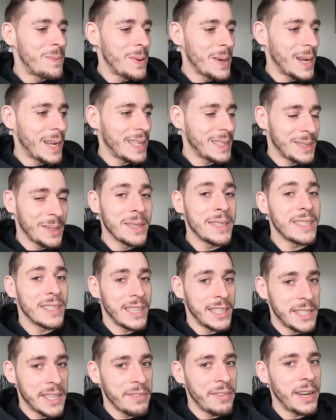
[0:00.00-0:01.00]
but so it's,
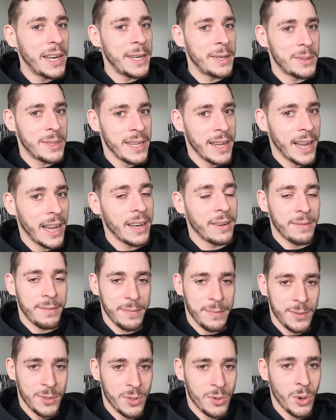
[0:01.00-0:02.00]
it's a very interesting kind of
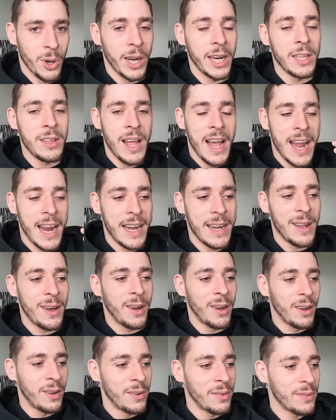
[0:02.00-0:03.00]
storyline
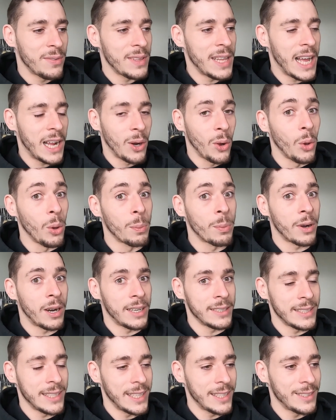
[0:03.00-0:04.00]
of that whole
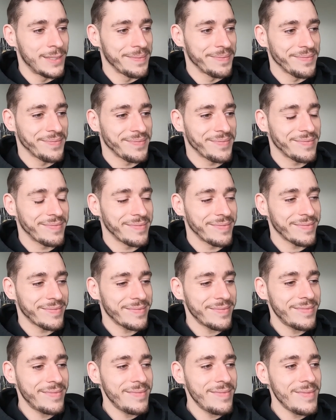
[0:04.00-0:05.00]
process.
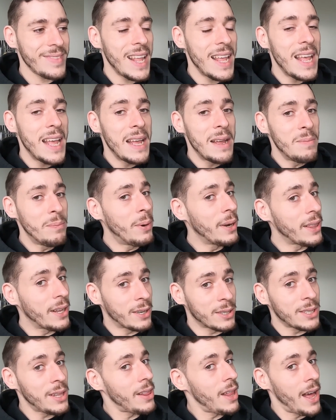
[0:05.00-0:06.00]
But
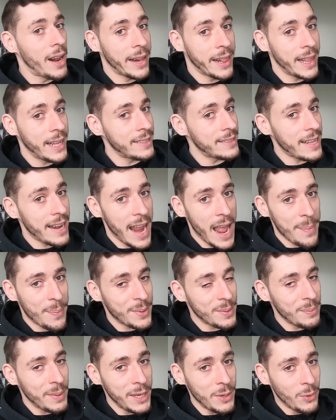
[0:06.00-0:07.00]
there's a lot of things that
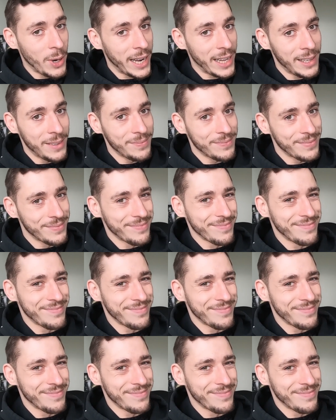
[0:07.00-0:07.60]
happened meanwhile.